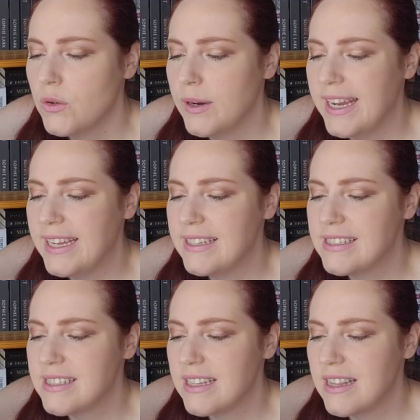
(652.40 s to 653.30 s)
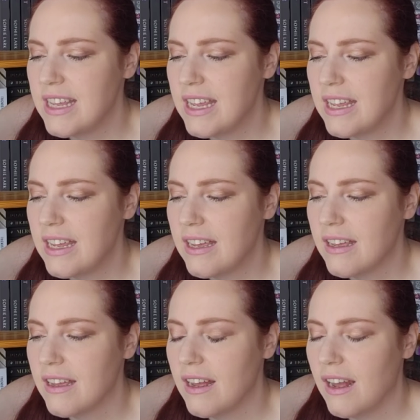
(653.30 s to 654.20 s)
who is the
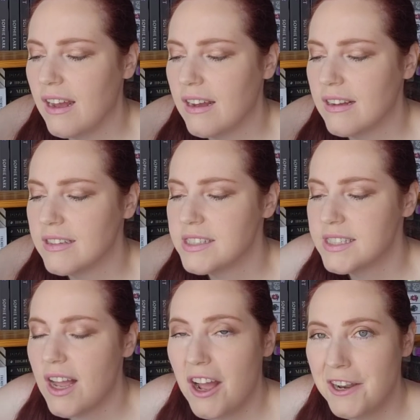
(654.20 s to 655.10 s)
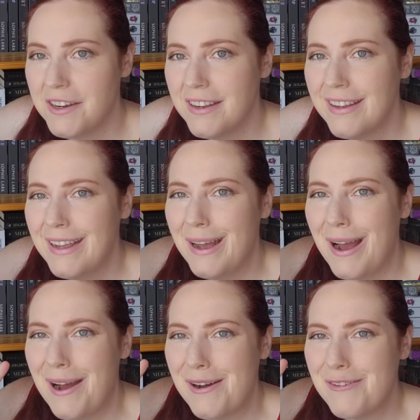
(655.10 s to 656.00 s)
uh, son
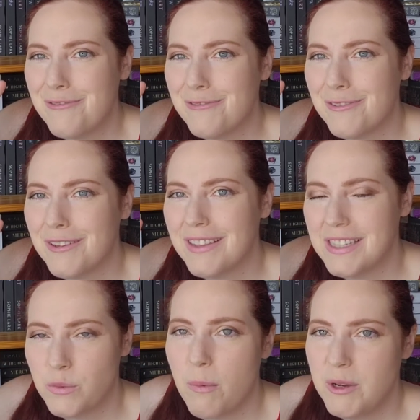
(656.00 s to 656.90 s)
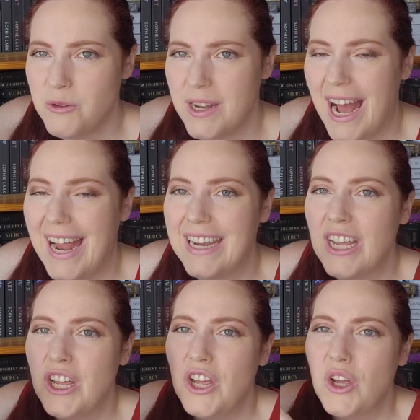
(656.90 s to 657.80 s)
of this woman who
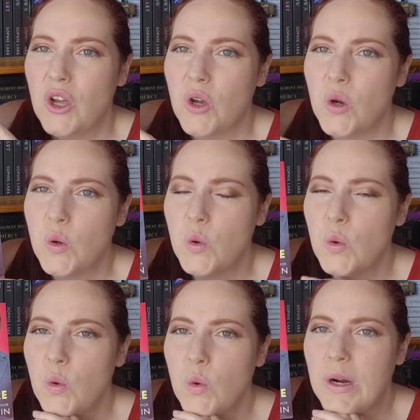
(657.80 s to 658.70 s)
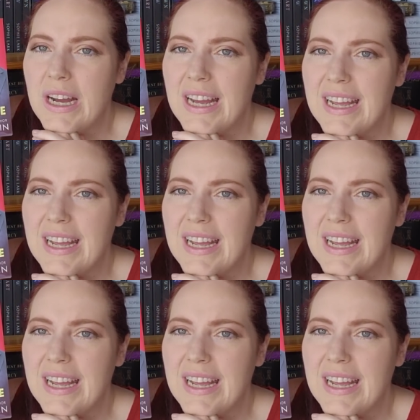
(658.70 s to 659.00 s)
died, who